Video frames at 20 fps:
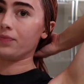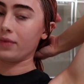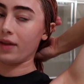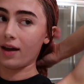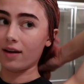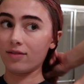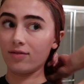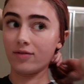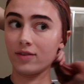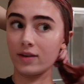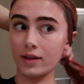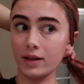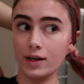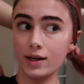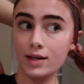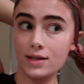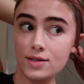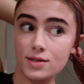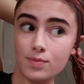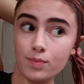I feel like
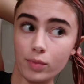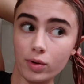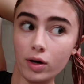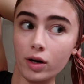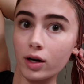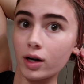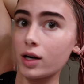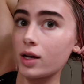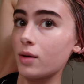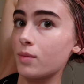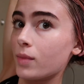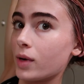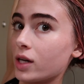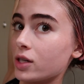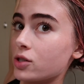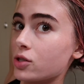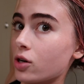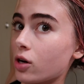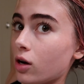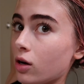it's pretty
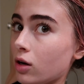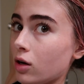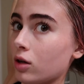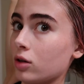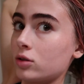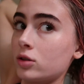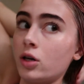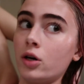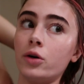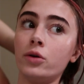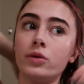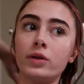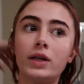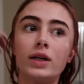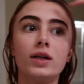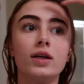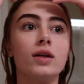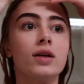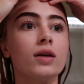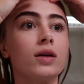much all
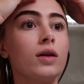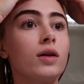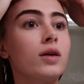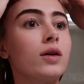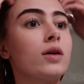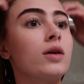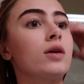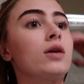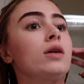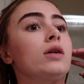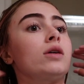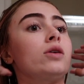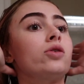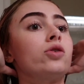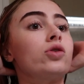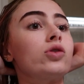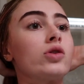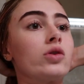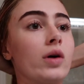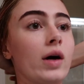coated.
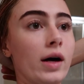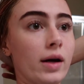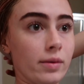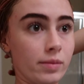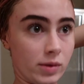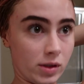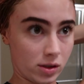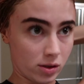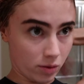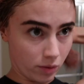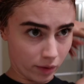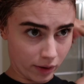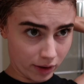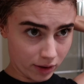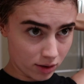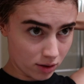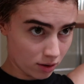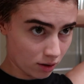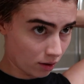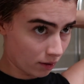So I'm just going
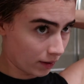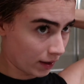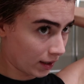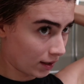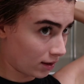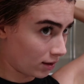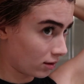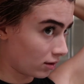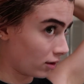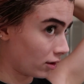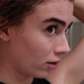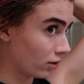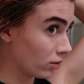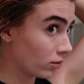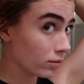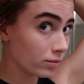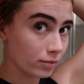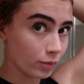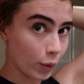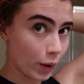to go ahead.
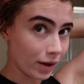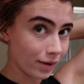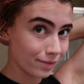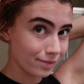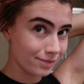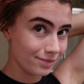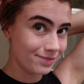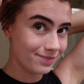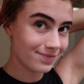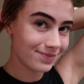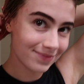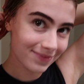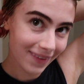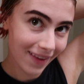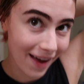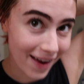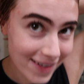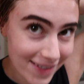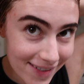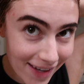Oh, well,
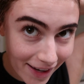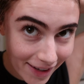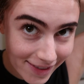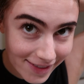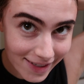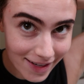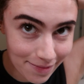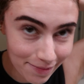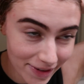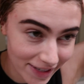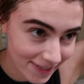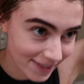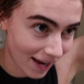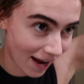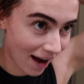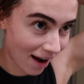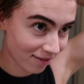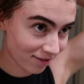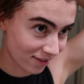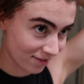I say as I miss
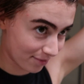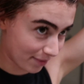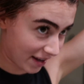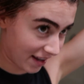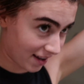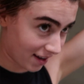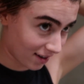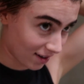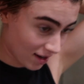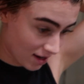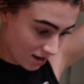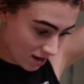half of my head.